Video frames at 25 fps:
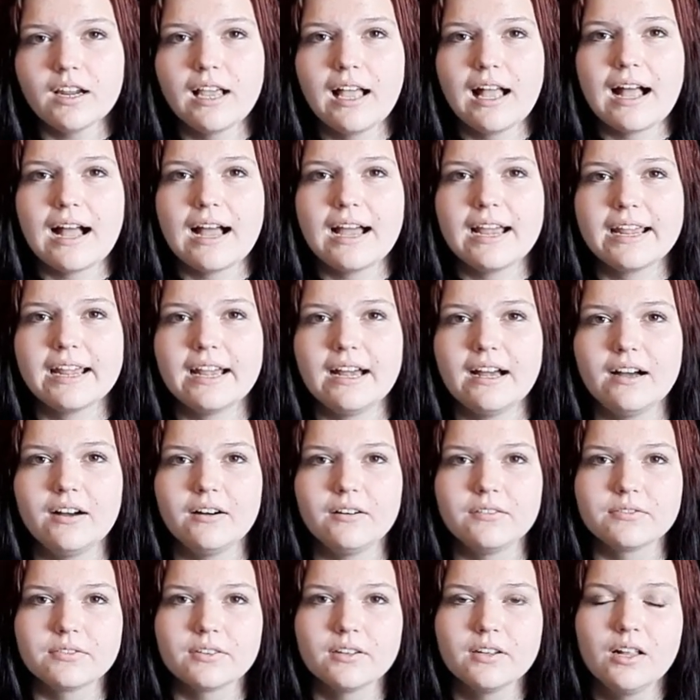I
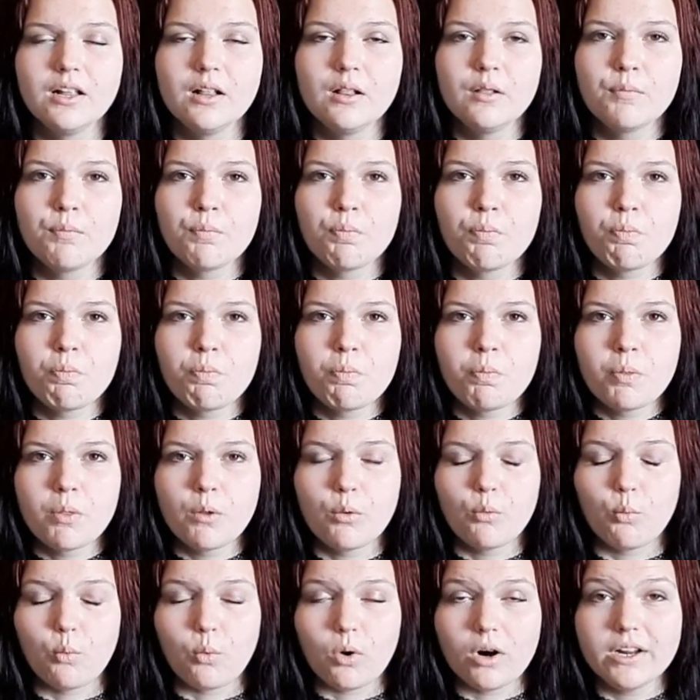have
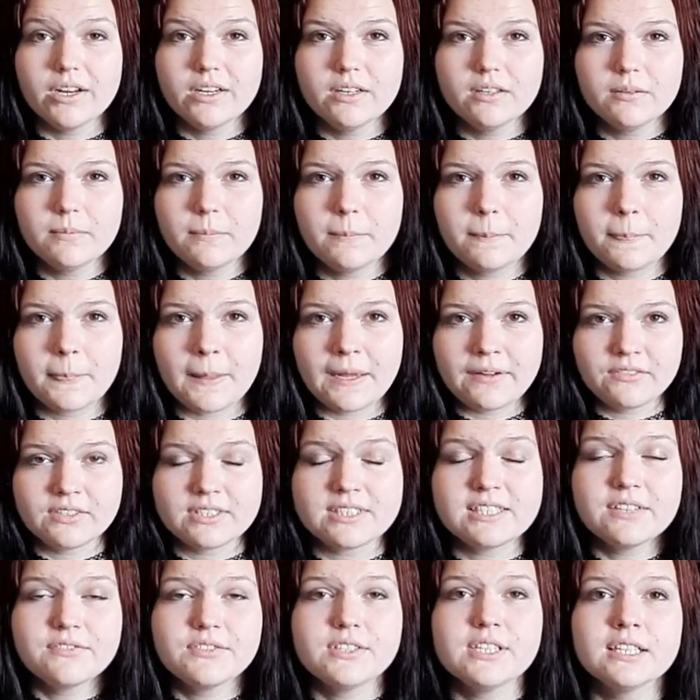the
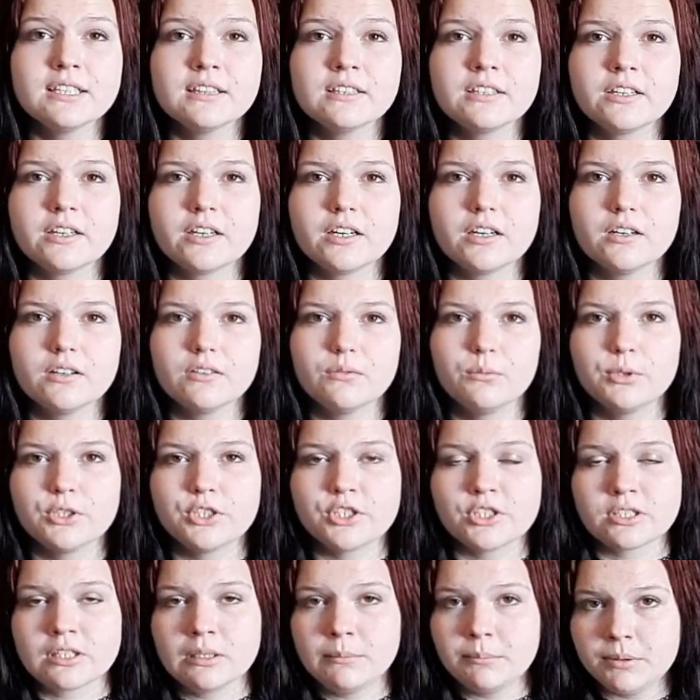sifting litter, which
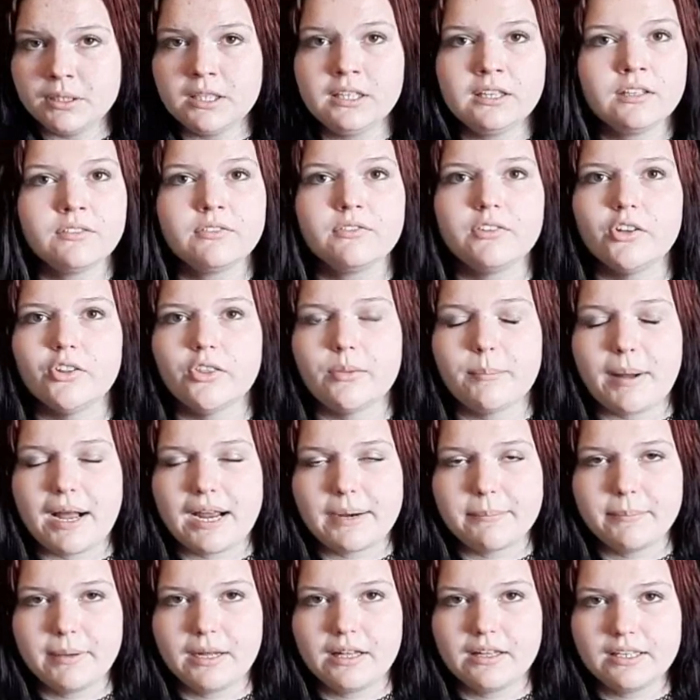is completely full of the
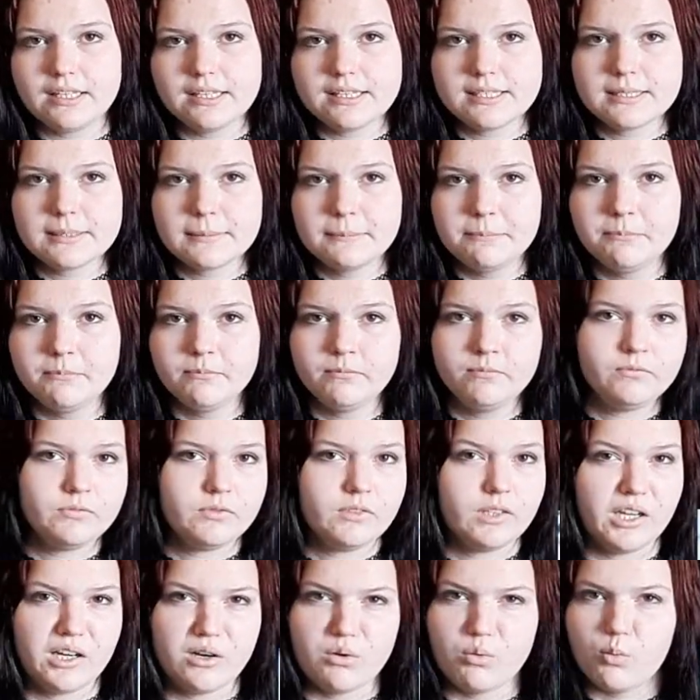pine pellets,
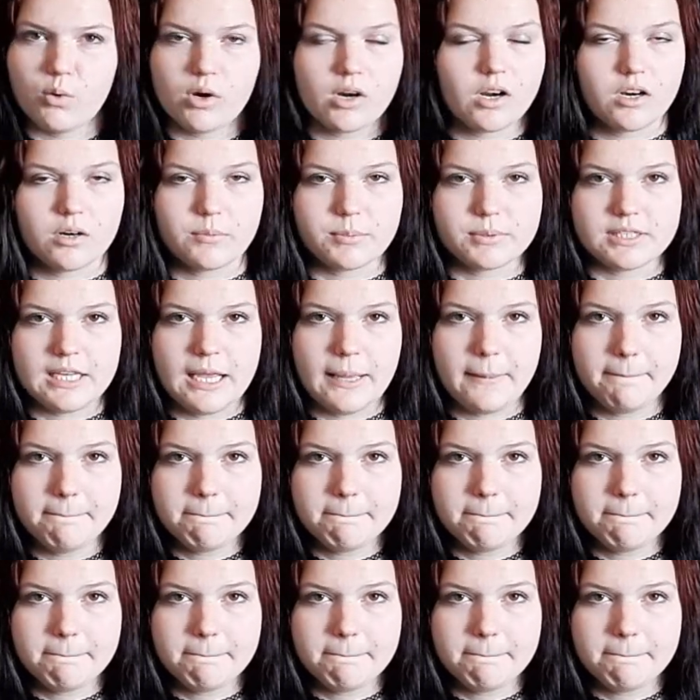like 100%.